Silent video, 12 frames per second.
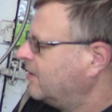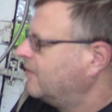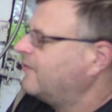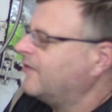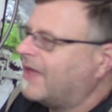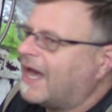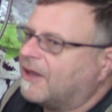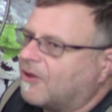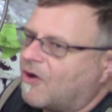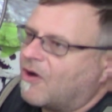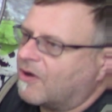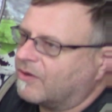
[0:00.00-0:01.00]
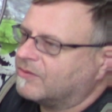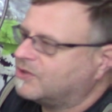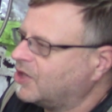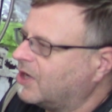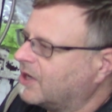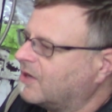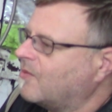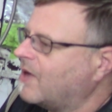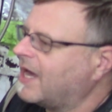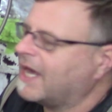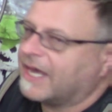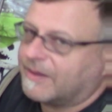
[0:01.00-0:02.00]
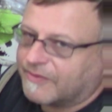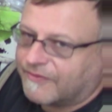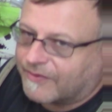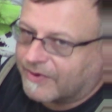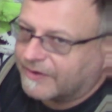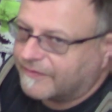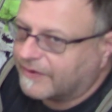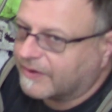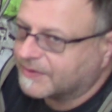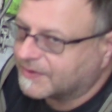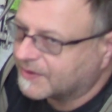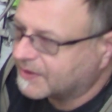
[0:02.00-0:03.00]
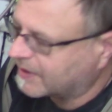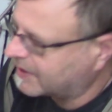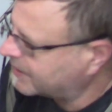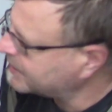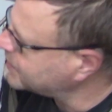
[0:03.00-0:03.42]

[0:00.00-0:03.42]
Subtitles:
for that long, chugging away before it fills the cylinders.